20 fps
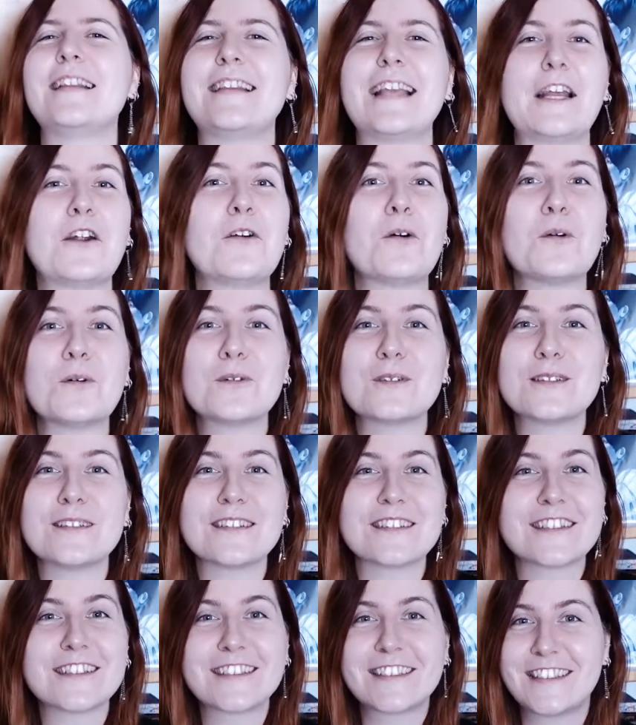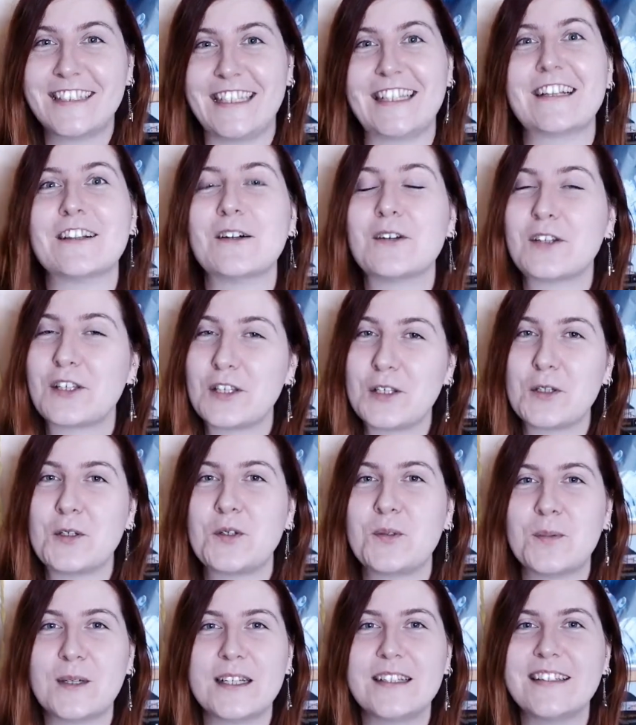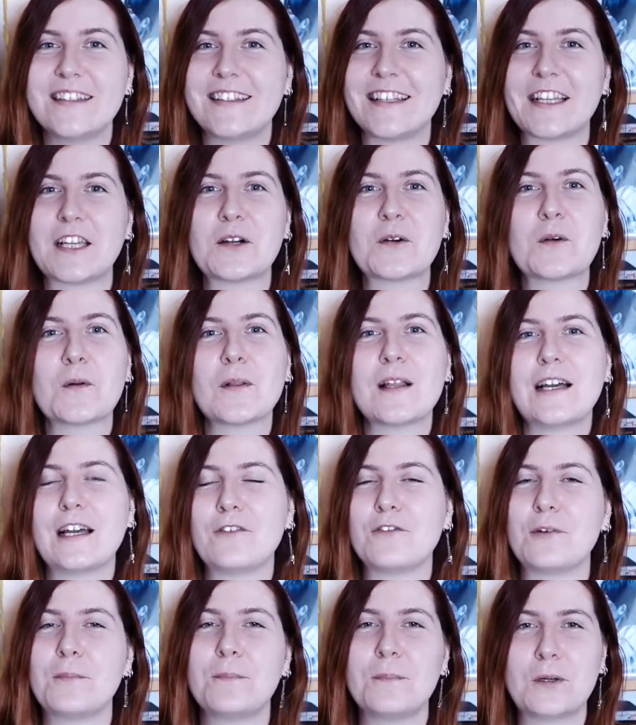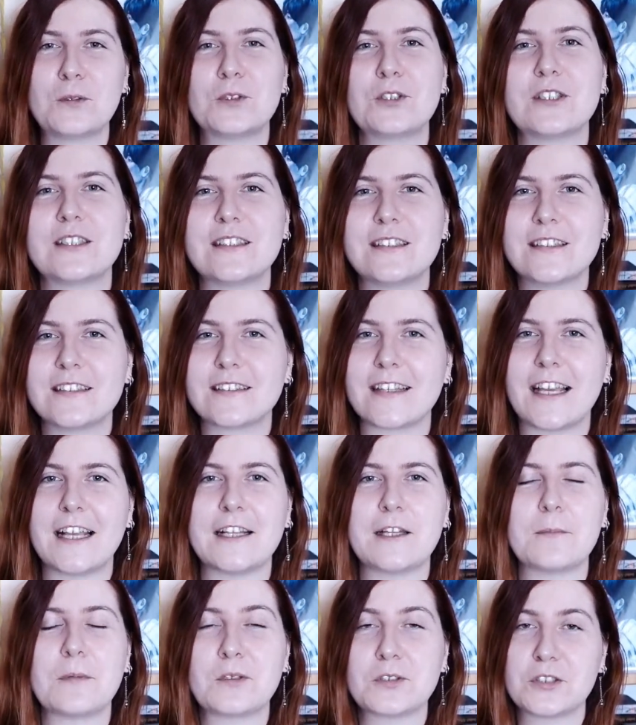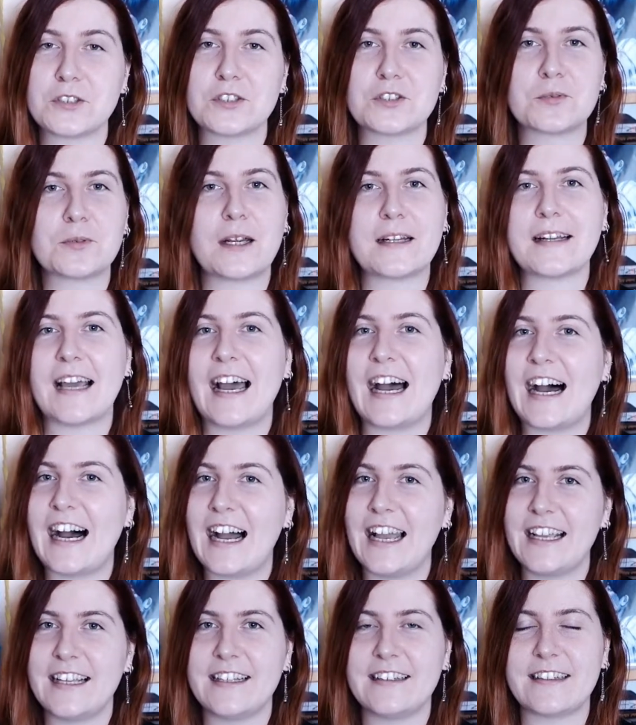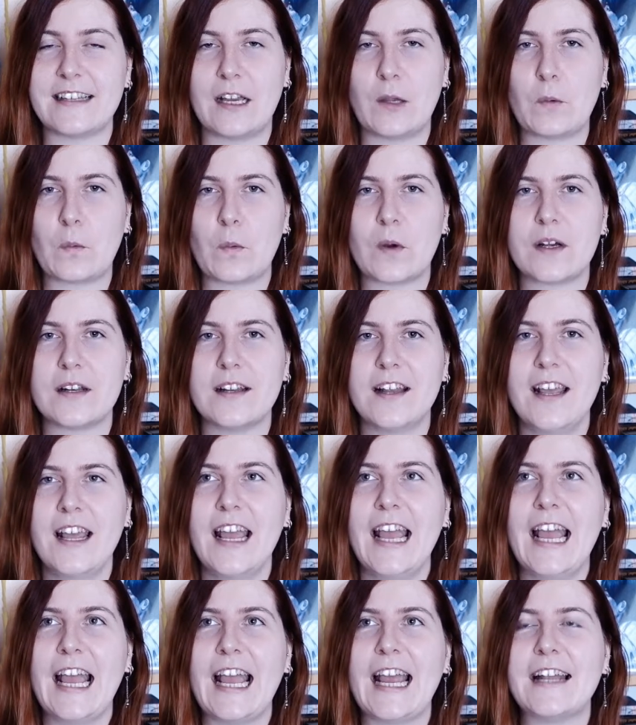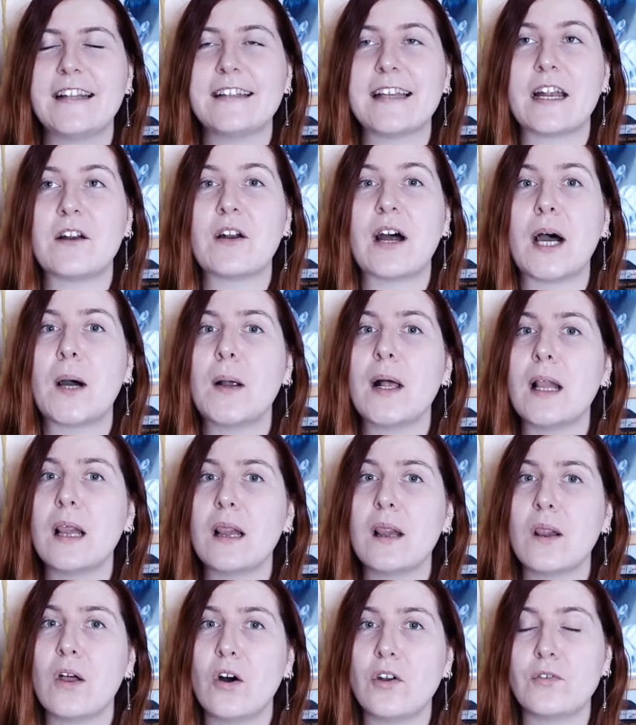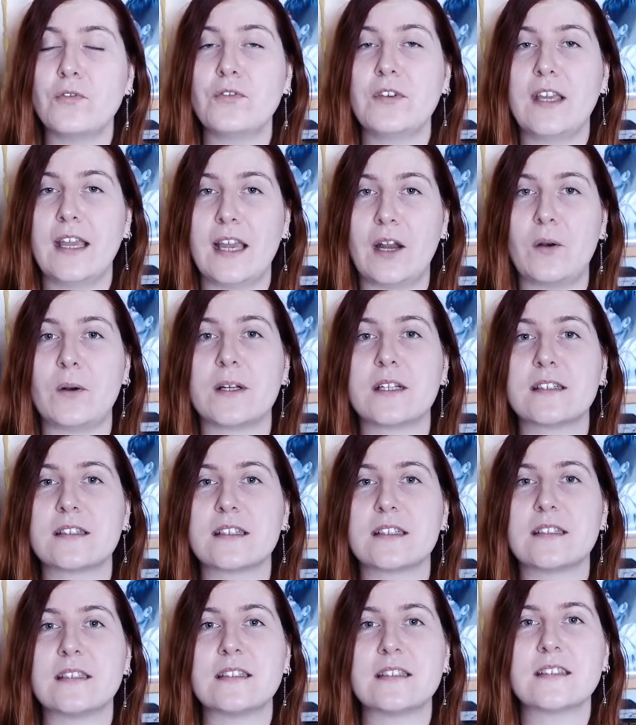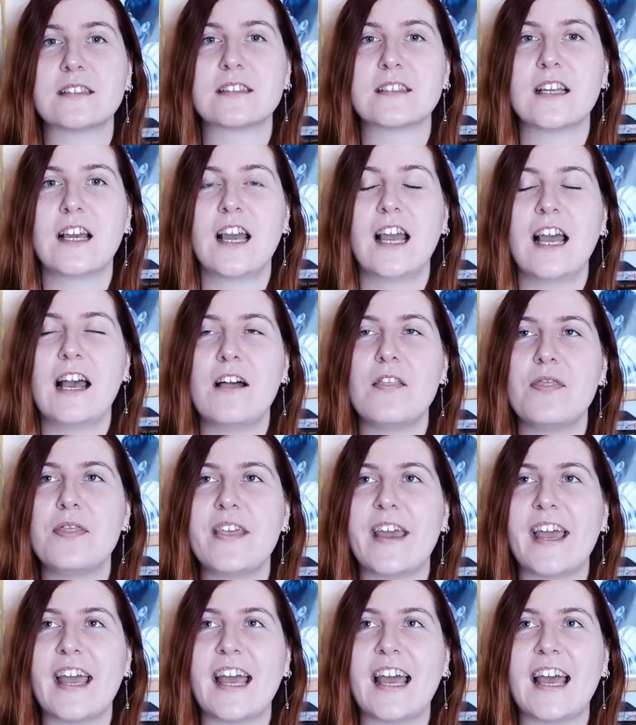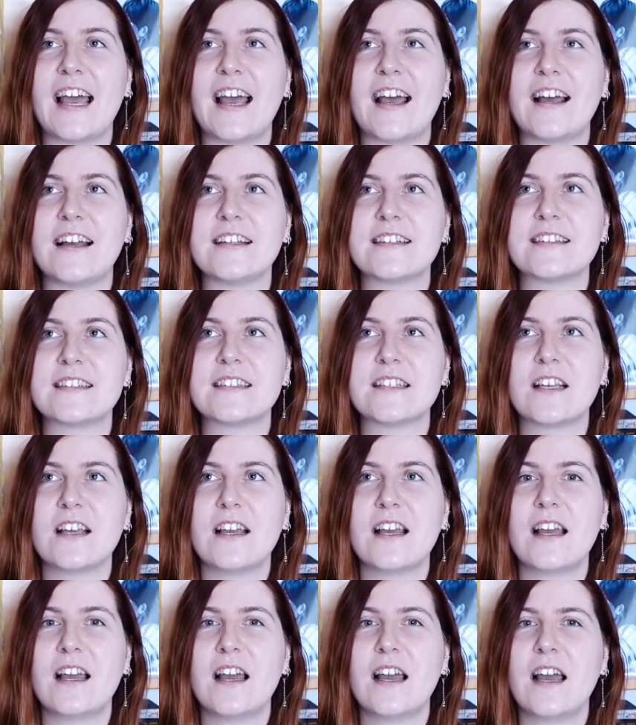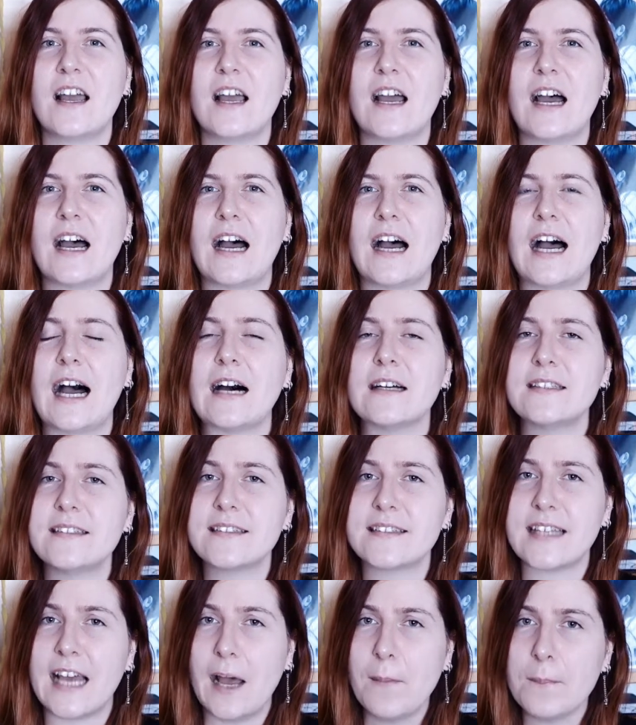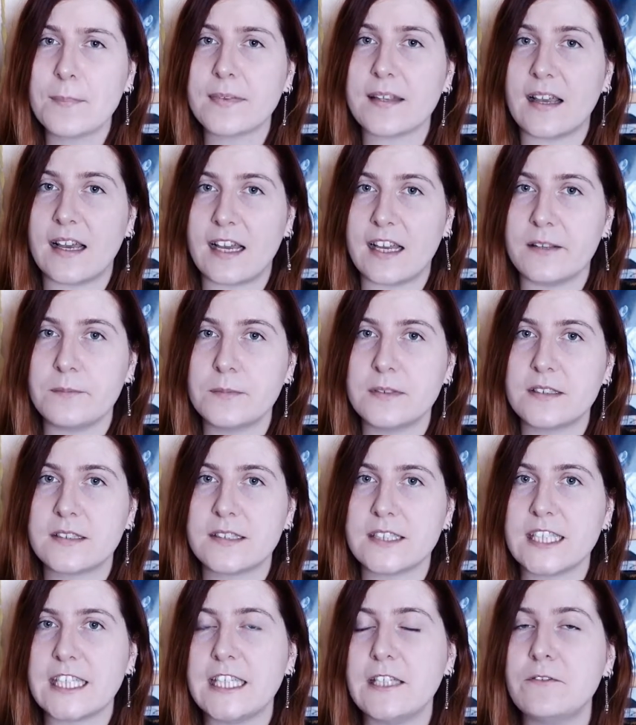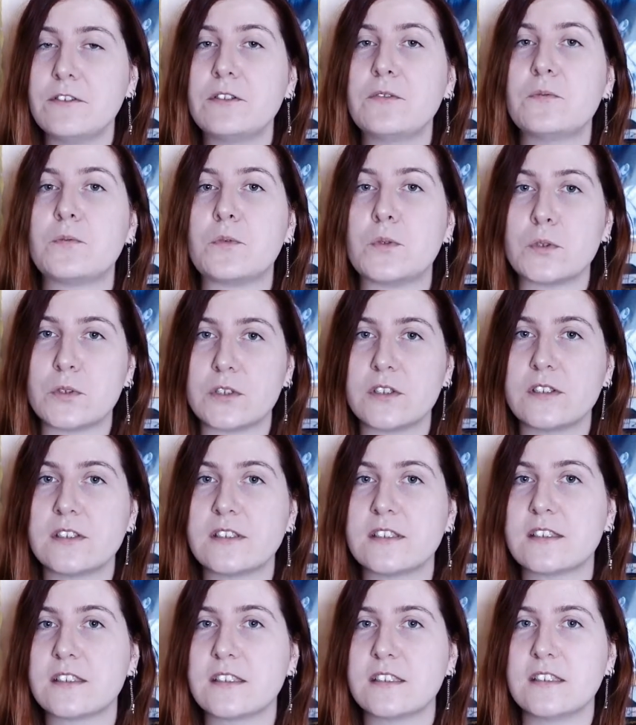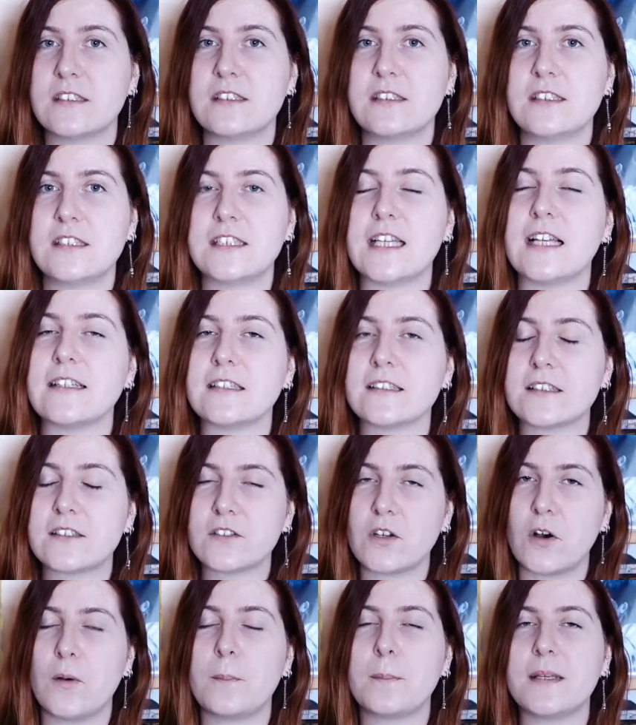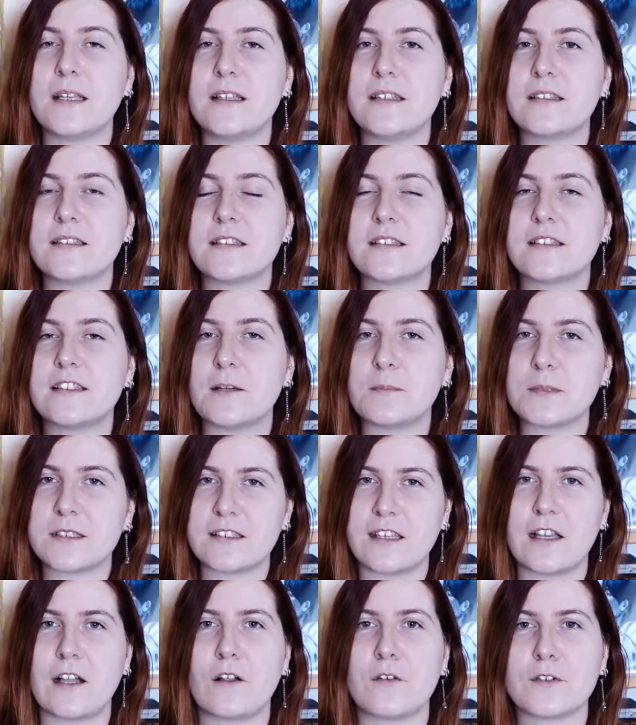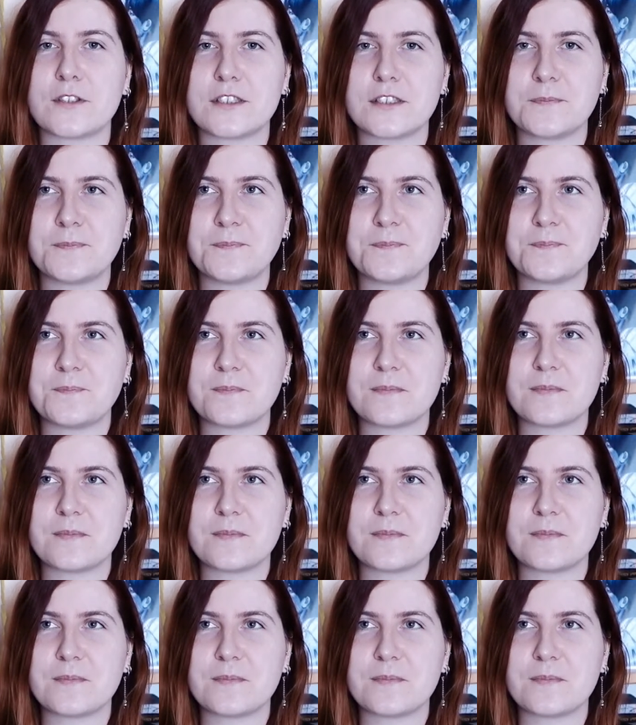they're all still human, they all have emotions, and emotions run high in that one. And there are a lot of characters that are sometimes even worse than the zombies themselves.